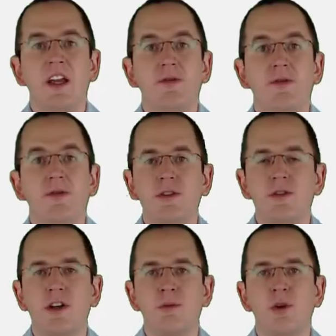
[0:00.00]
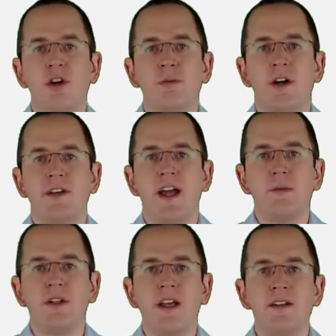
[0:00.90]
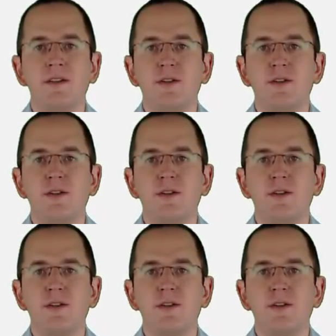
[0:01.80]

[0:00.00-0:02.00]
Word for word: If you want to learn more about Hibernate,